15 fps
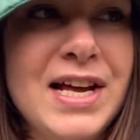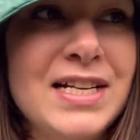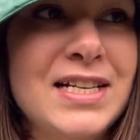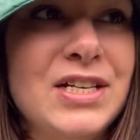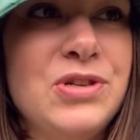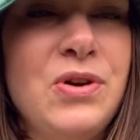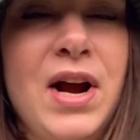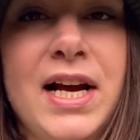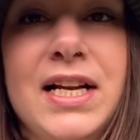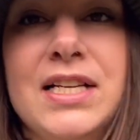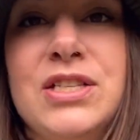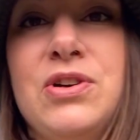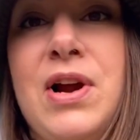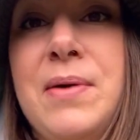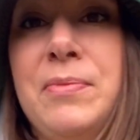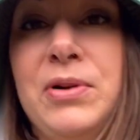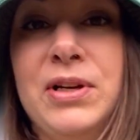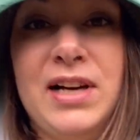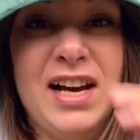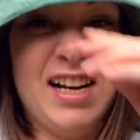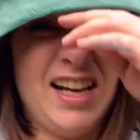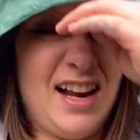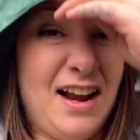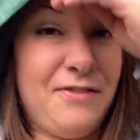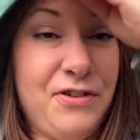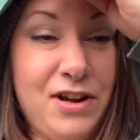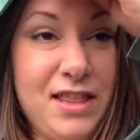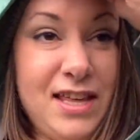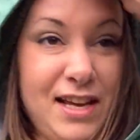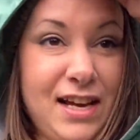to try to scramble to kind of get
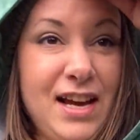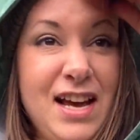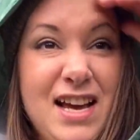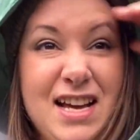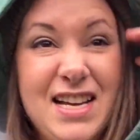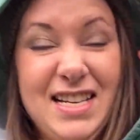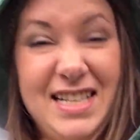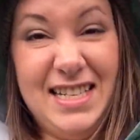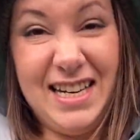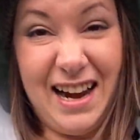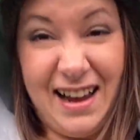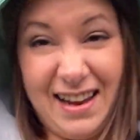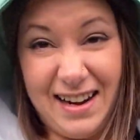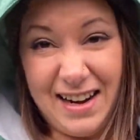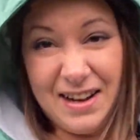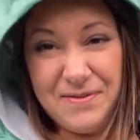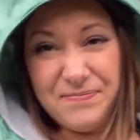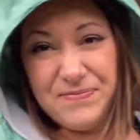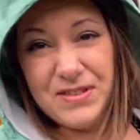everything done.